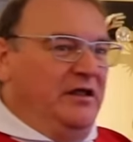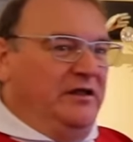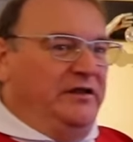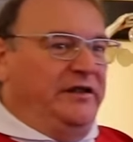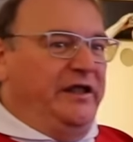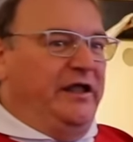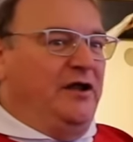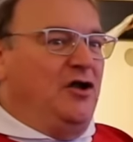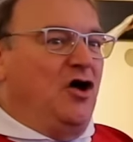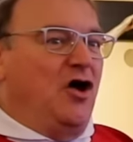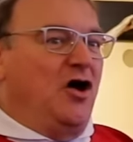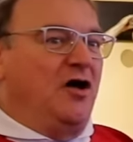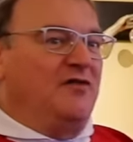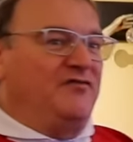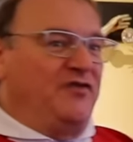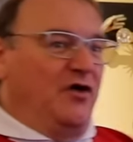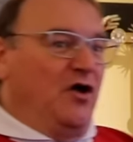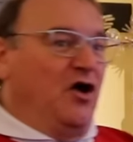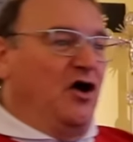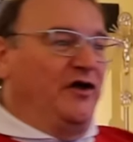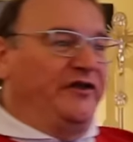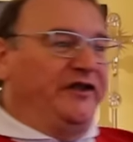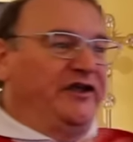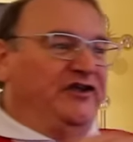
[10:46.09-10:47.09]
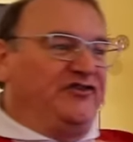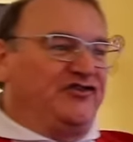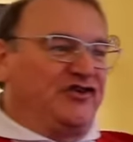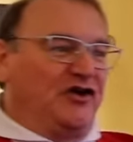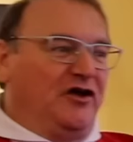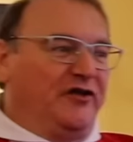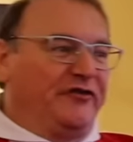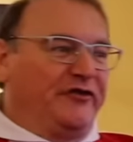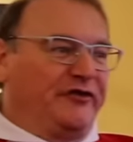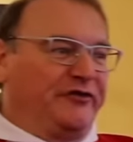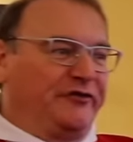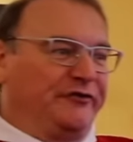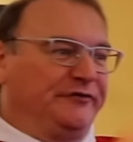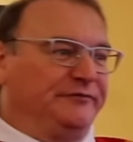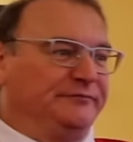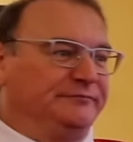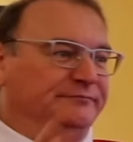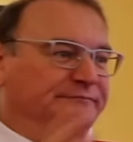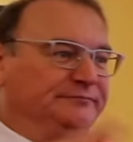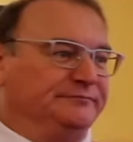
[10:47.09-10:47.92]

They love on each other.